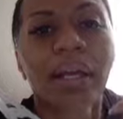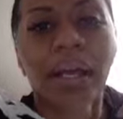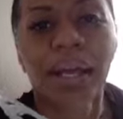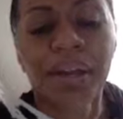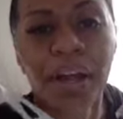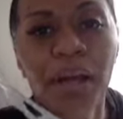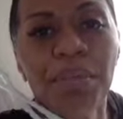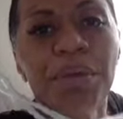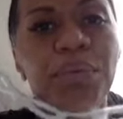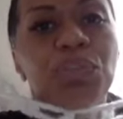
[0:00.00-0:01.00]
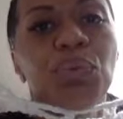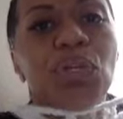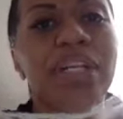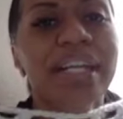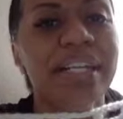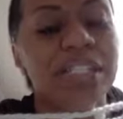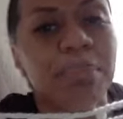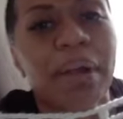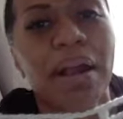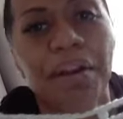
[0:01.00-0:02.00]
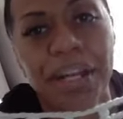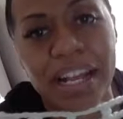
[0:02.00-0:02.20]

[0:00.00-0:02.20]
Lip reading: and it was really inspiring.